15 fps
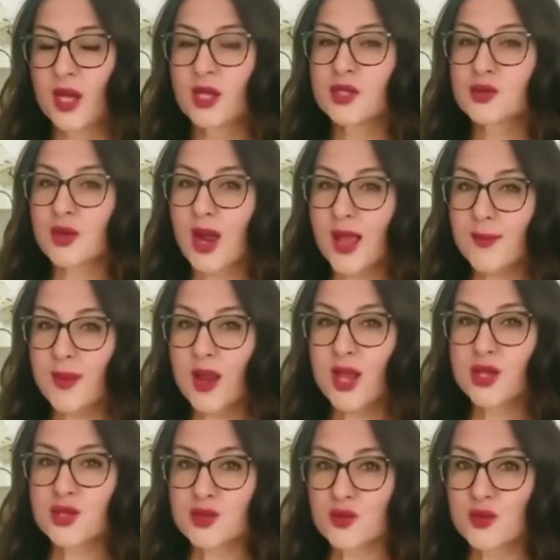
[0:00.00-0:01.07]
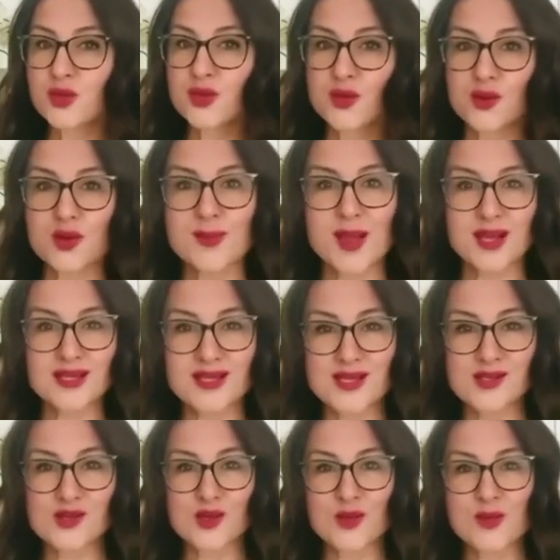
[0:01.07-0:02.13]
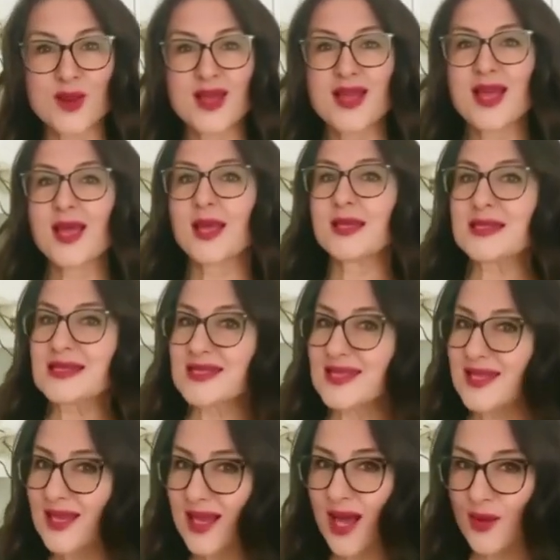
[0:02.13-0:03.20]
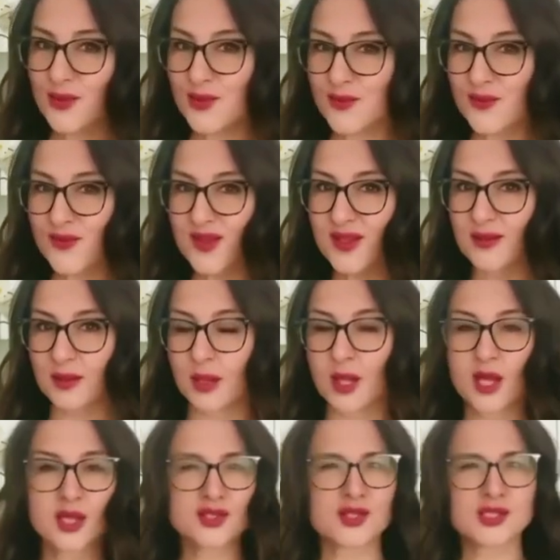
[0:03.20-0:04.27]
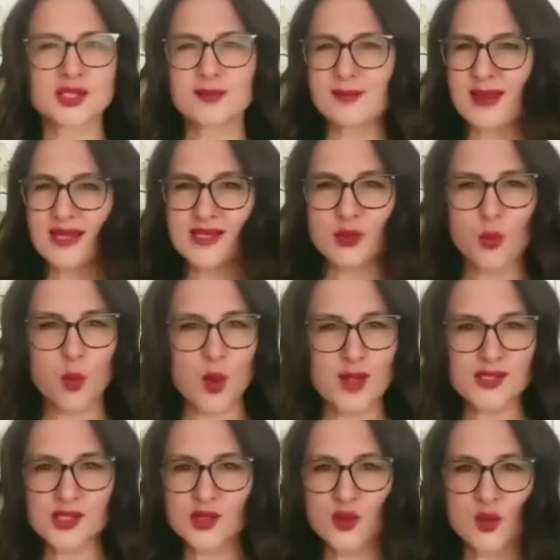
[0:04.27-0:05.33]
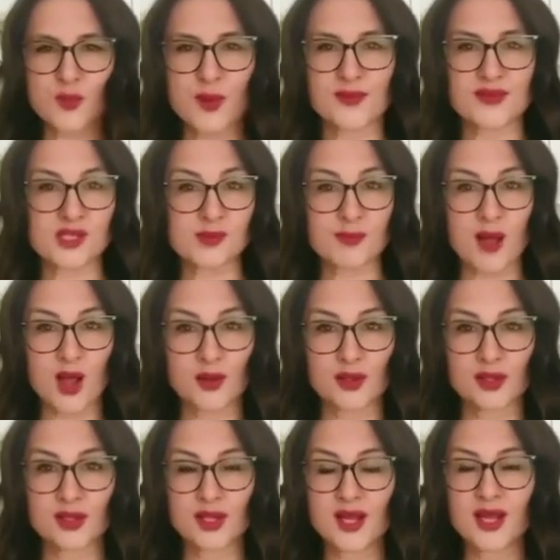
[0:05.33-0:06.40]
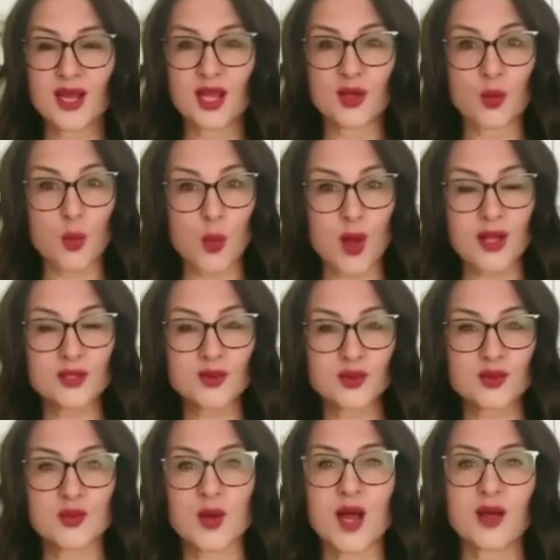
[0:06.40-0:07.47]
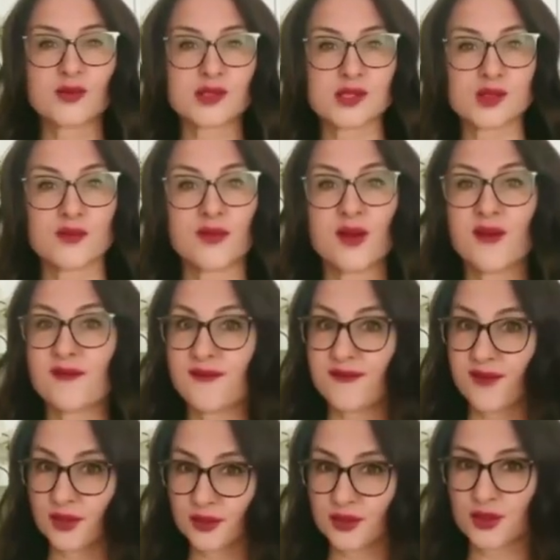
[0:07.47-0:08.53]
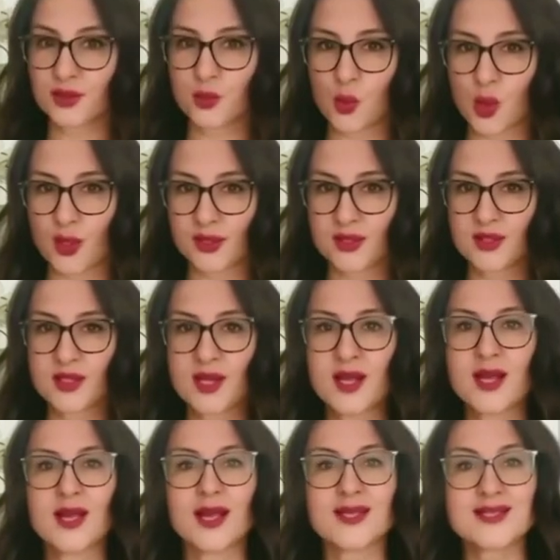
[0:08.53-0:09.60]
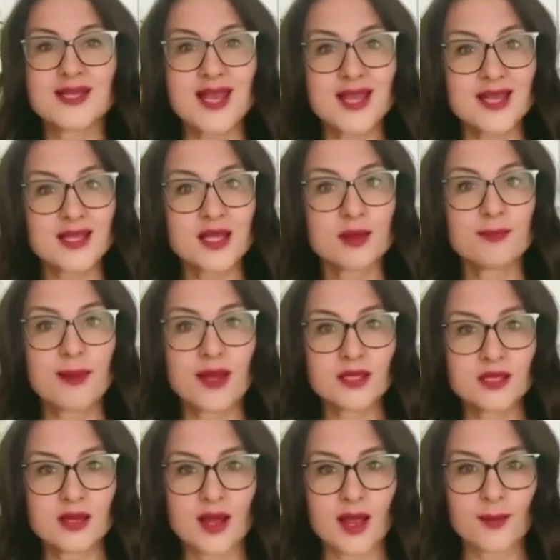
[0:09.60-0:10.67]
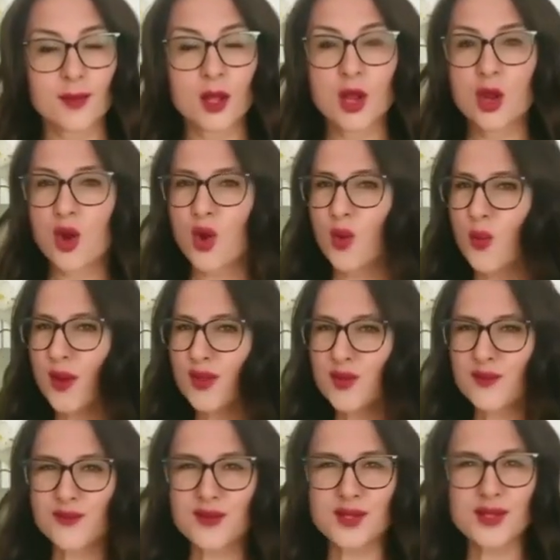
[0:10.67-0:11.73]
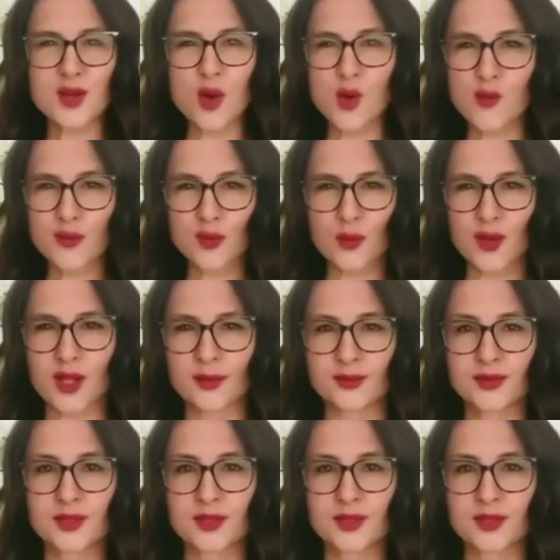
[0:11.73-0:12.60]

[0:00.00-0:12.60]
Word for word: Try my new Neuromagnesium and see how you feel. Just mix one scoop of this powder in one to two ounces of filtered water and take it at bedtime or when you're feeling overwhelmed